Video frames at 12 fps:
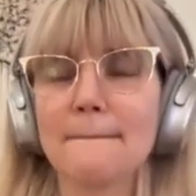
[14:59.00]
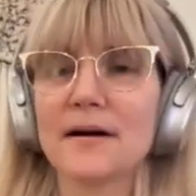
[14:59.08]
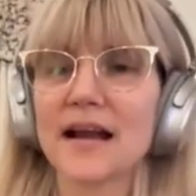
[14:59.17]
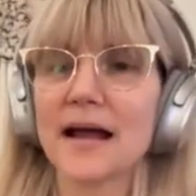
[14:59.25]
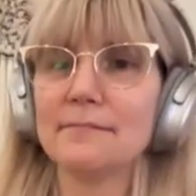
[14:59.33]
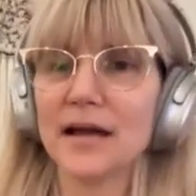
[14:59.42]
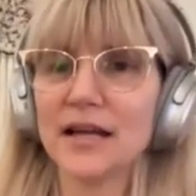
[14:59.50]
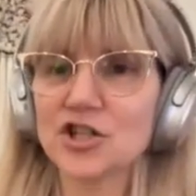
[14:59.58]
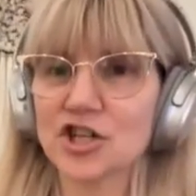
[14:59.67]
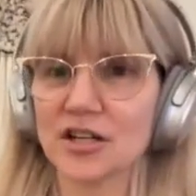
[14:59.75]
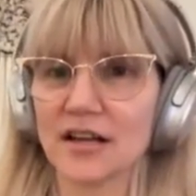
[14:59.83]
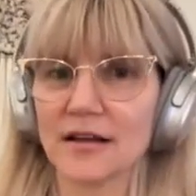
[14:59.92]
but I
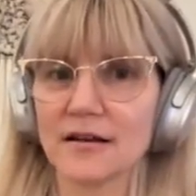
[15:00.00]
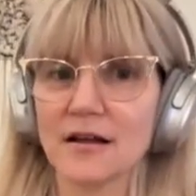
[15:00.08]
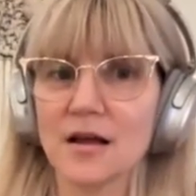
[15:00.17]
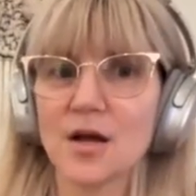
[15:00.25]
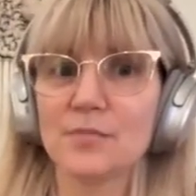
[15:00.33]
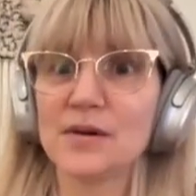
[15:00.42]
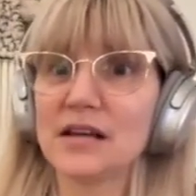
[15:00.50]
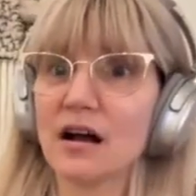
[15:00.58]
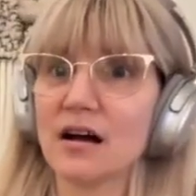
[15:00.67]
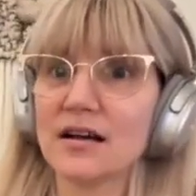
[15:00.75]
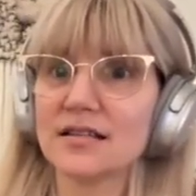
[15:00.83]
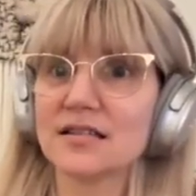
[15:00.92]
mention it
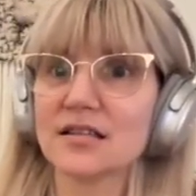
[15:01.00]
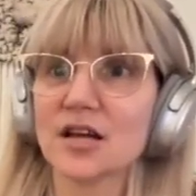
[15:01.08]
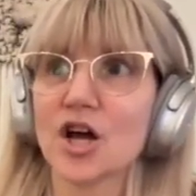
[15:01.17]
because